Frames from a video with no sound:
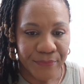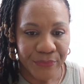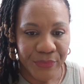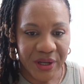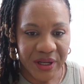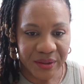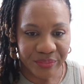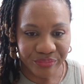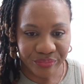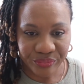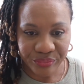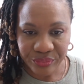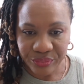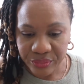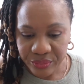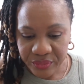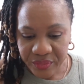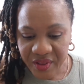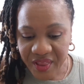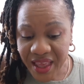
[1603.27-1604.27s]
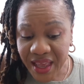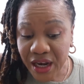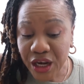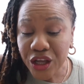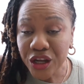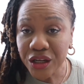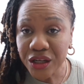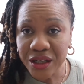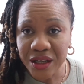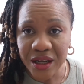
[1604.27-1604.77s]
but they
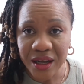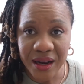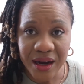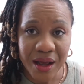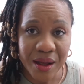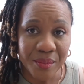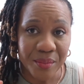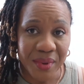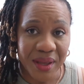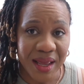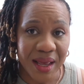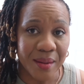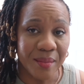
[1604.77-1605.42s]
look good on me.